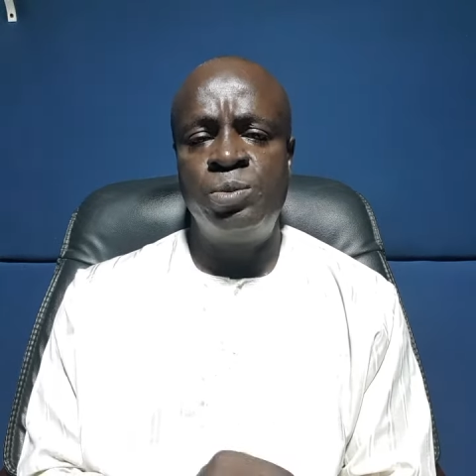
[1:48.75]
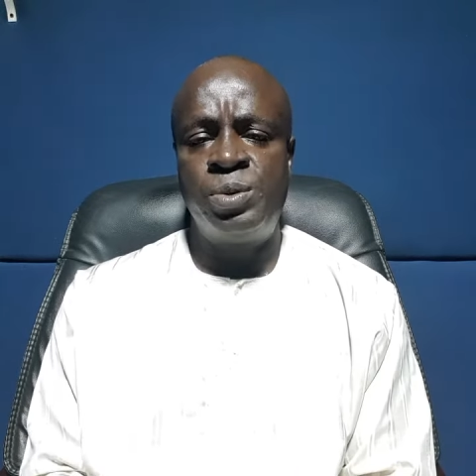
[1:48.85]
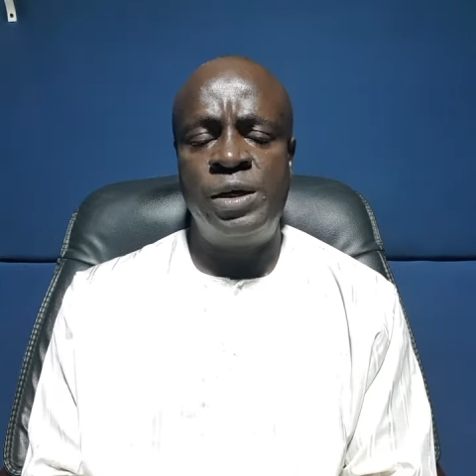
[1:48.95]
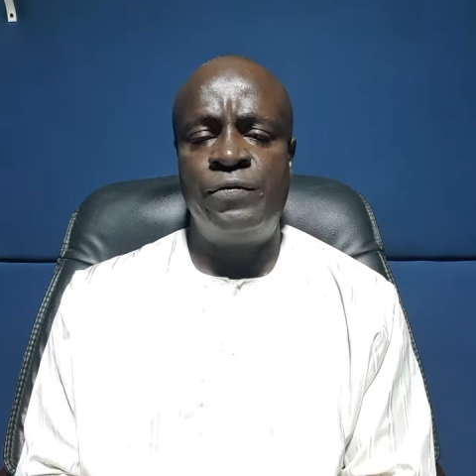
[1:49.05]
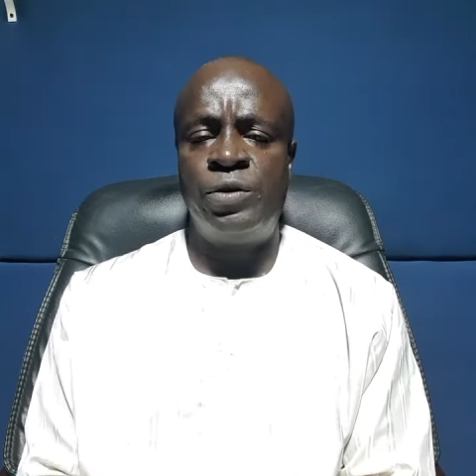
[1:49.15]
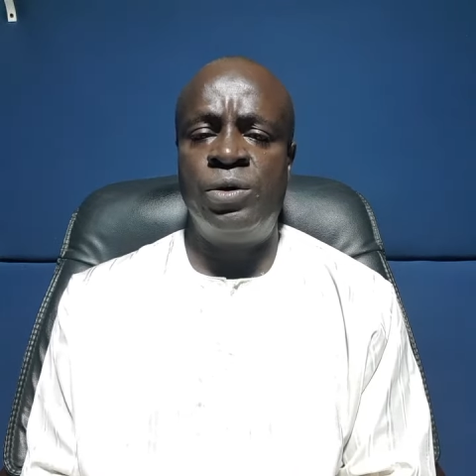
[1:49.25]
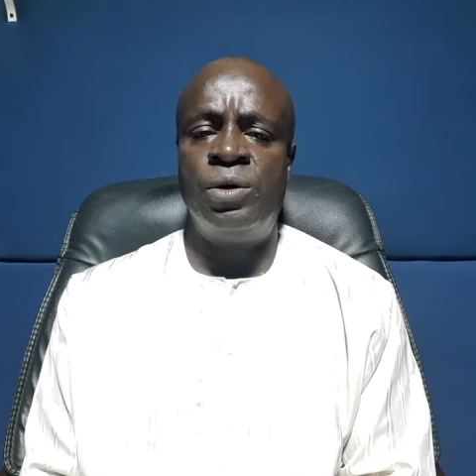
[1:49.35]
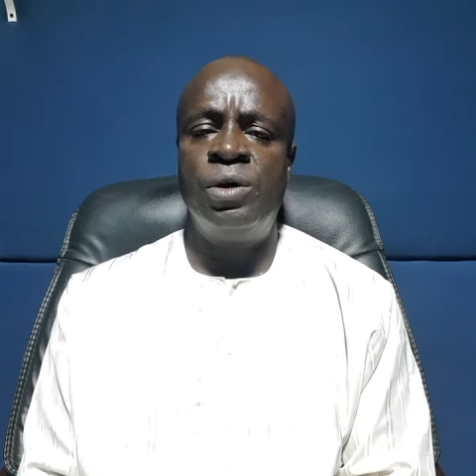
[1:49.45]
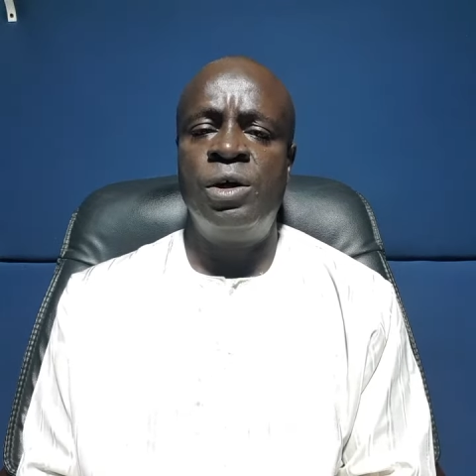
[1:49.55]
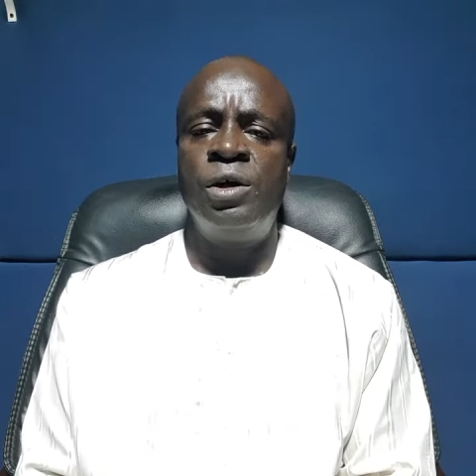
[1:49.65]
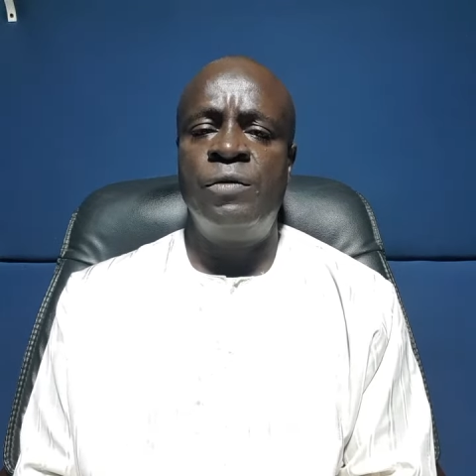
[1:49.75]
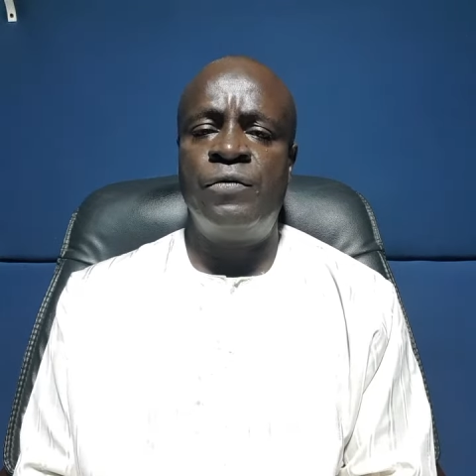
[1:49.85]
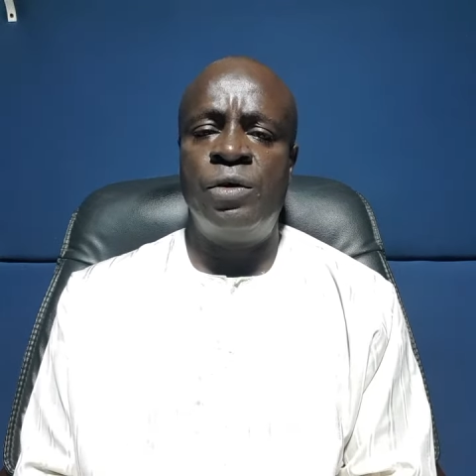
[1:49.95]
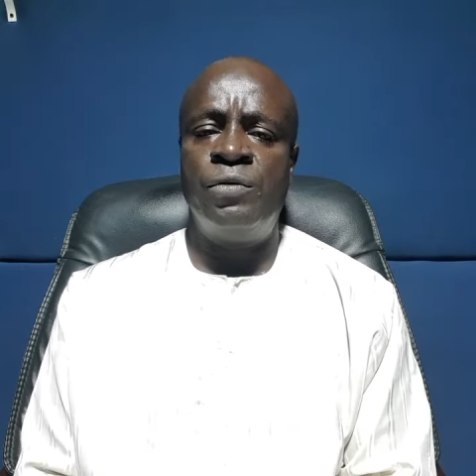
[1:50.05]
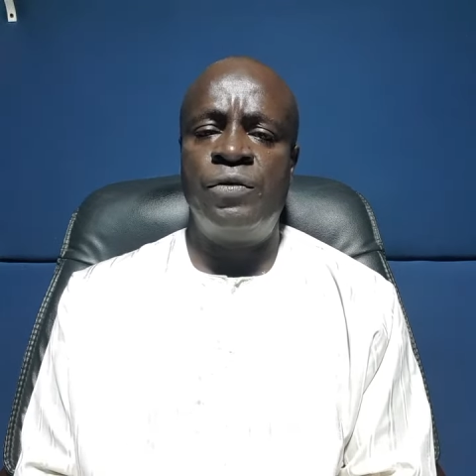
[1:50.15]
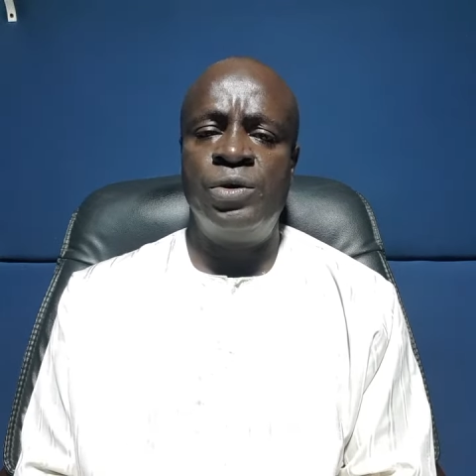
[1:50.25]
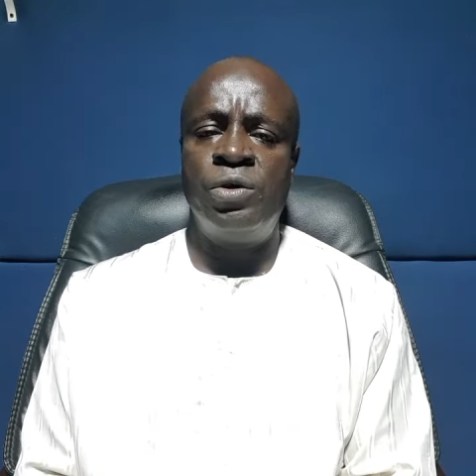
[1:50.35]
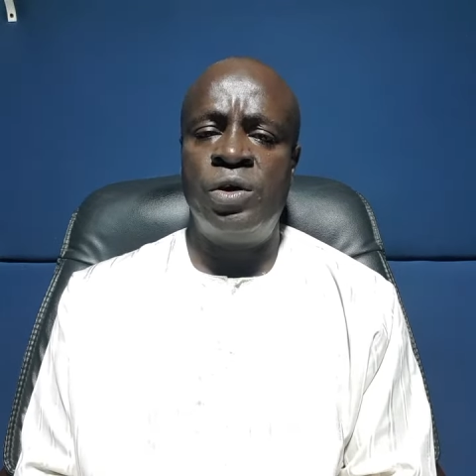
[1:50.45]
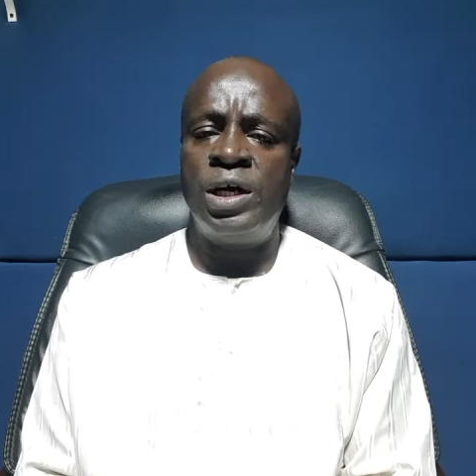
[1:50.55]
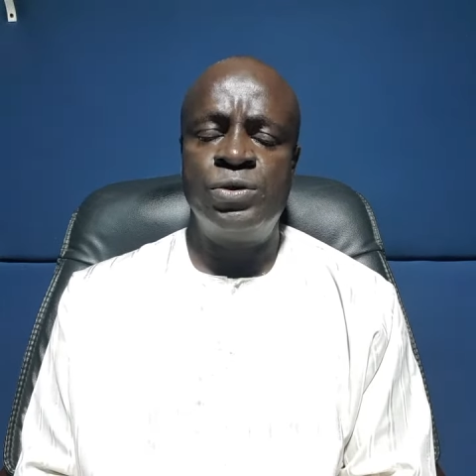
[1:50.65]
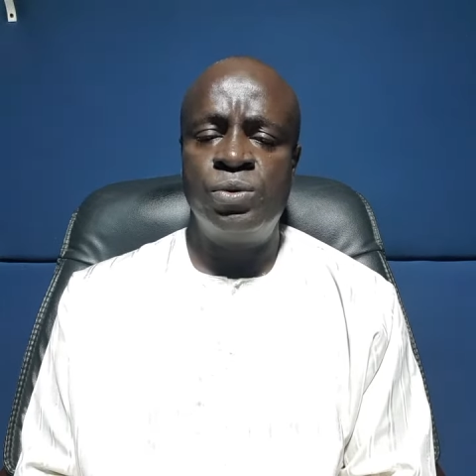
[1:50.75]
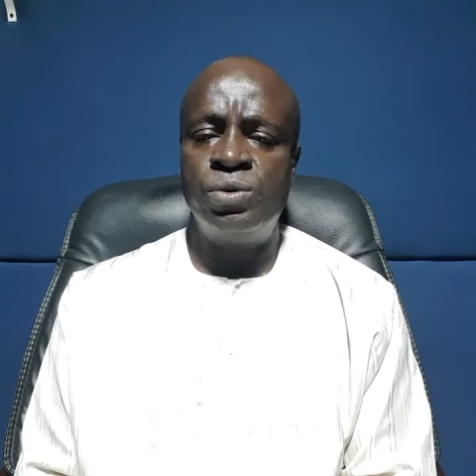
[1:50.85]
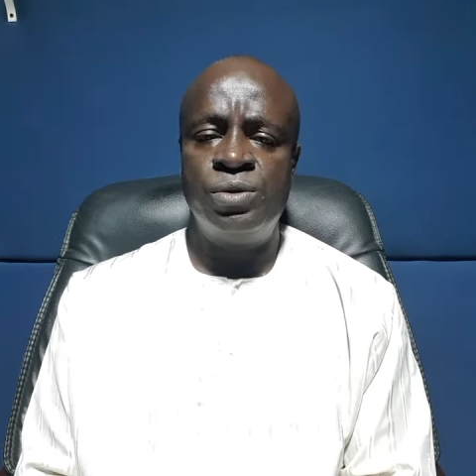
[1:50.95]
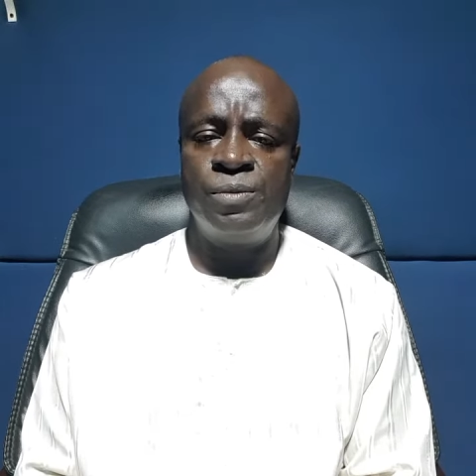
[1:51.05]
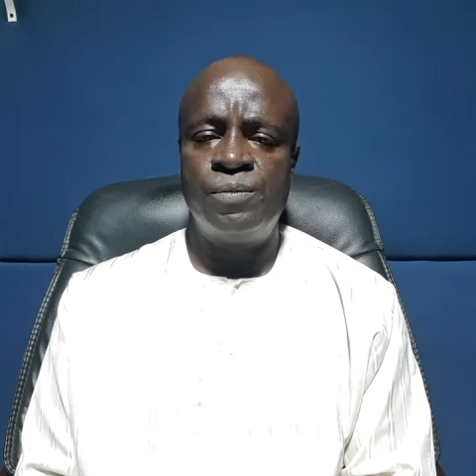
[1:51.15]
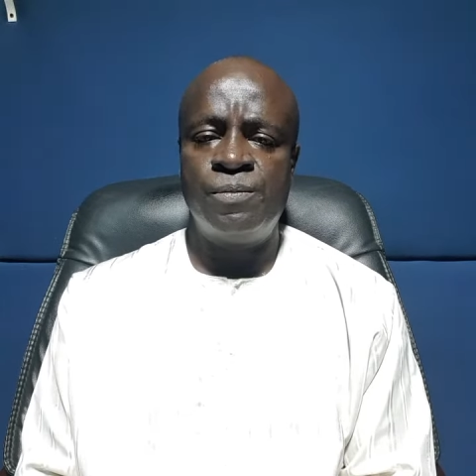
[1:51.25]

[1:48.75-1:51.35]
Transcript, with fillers: to pray for your for, for your household.